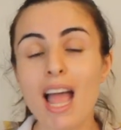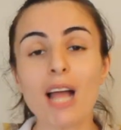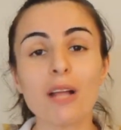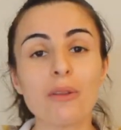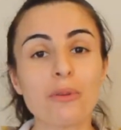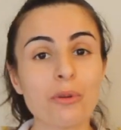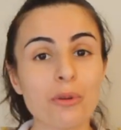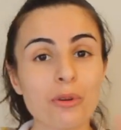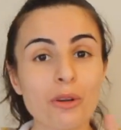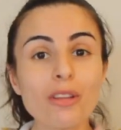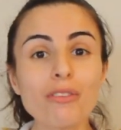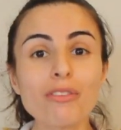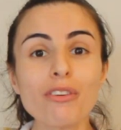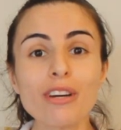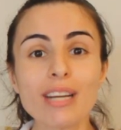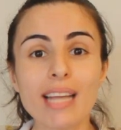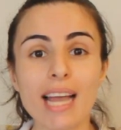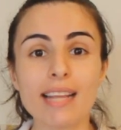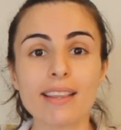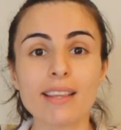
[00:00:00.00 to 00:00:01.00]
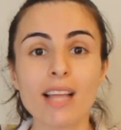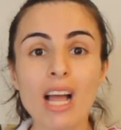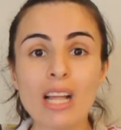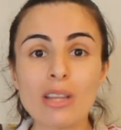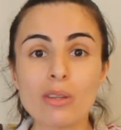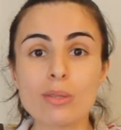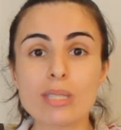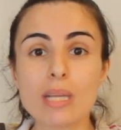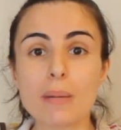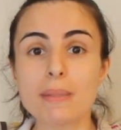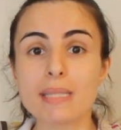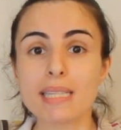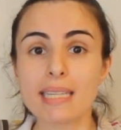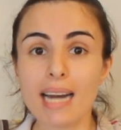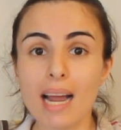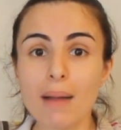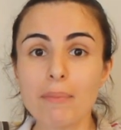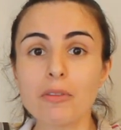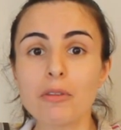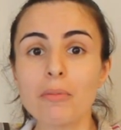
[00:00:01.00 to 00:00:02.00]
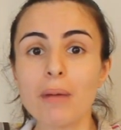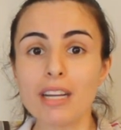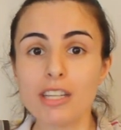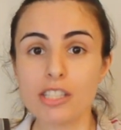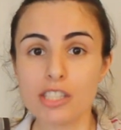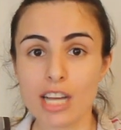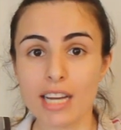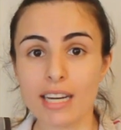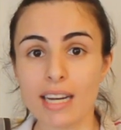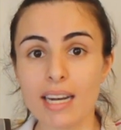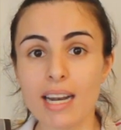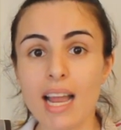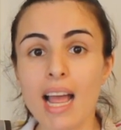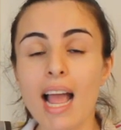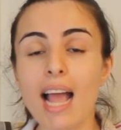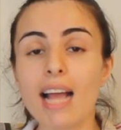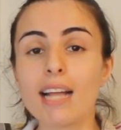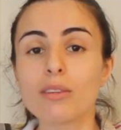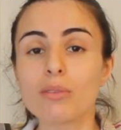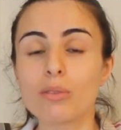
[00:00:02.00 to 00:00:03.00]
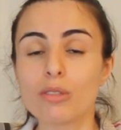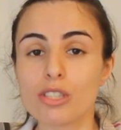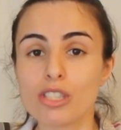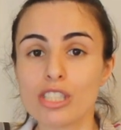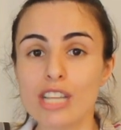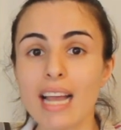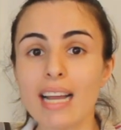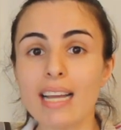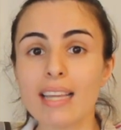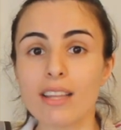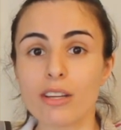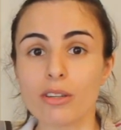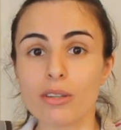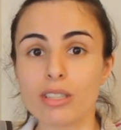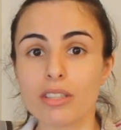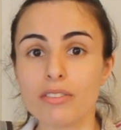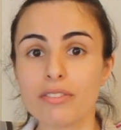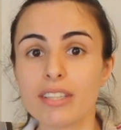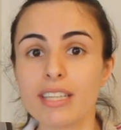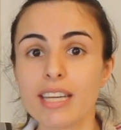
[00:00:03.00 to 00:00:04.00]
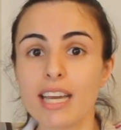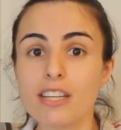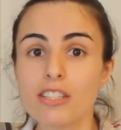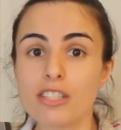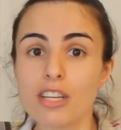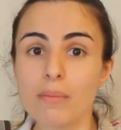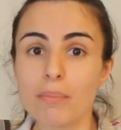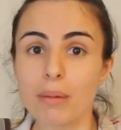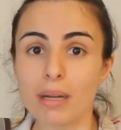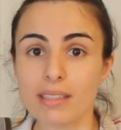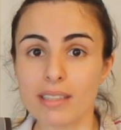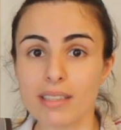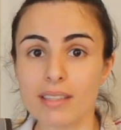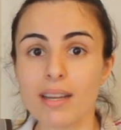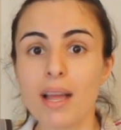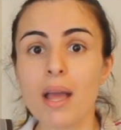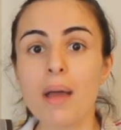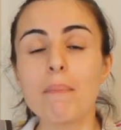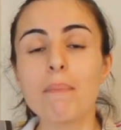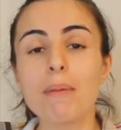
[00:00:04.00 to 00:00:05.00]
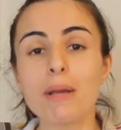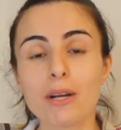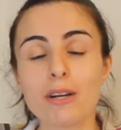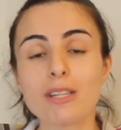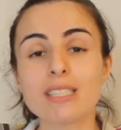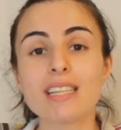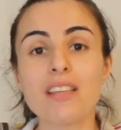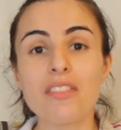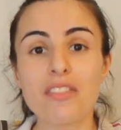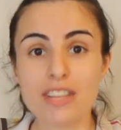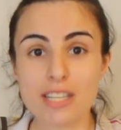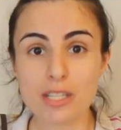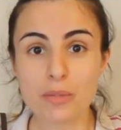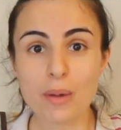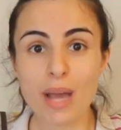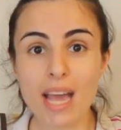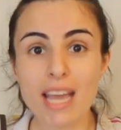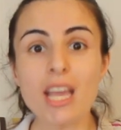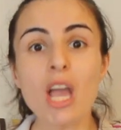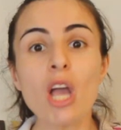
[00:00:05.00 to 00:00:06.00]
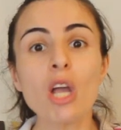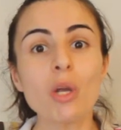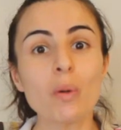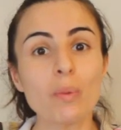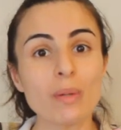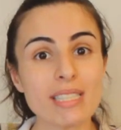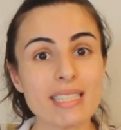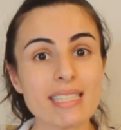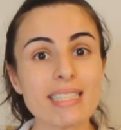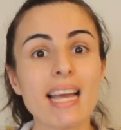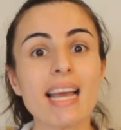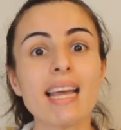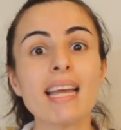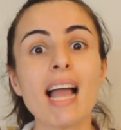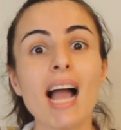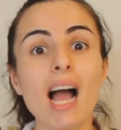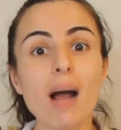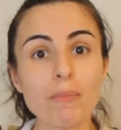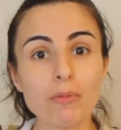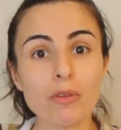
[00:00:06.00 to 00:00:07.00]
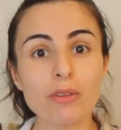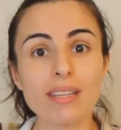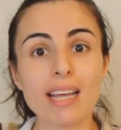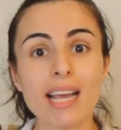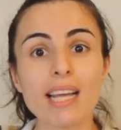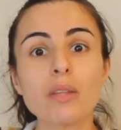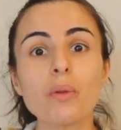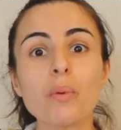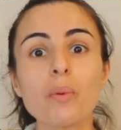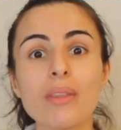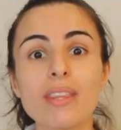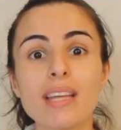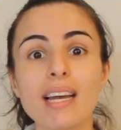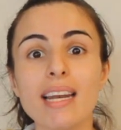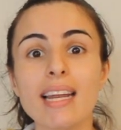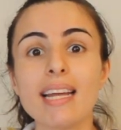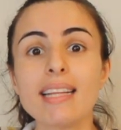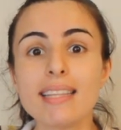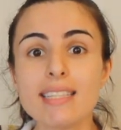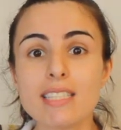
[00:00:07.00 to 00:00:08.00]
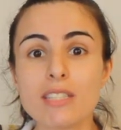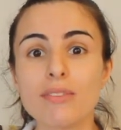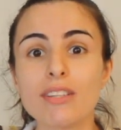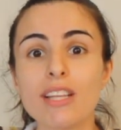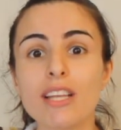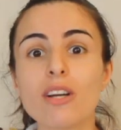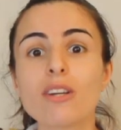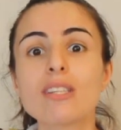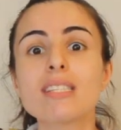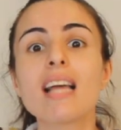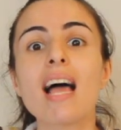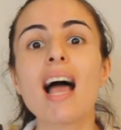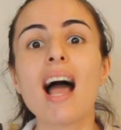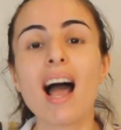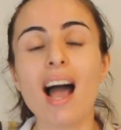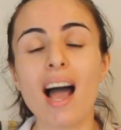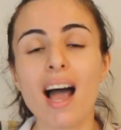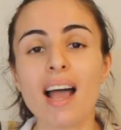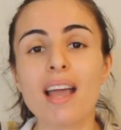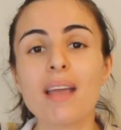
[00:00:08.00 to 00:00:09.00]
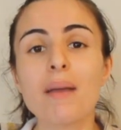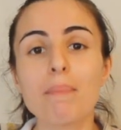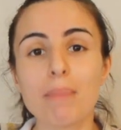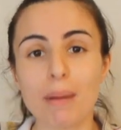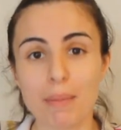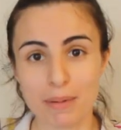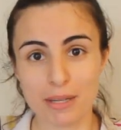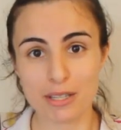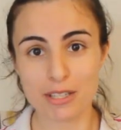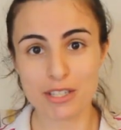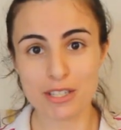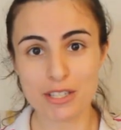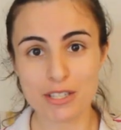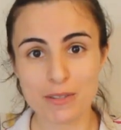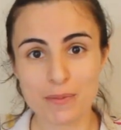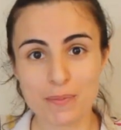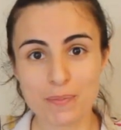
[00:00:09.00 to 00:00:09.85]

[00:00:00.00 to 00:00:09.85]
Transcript: And do not forget to subscribe to my channel and to check the notification button because in this way you will stay up to date with the latest videos I publish.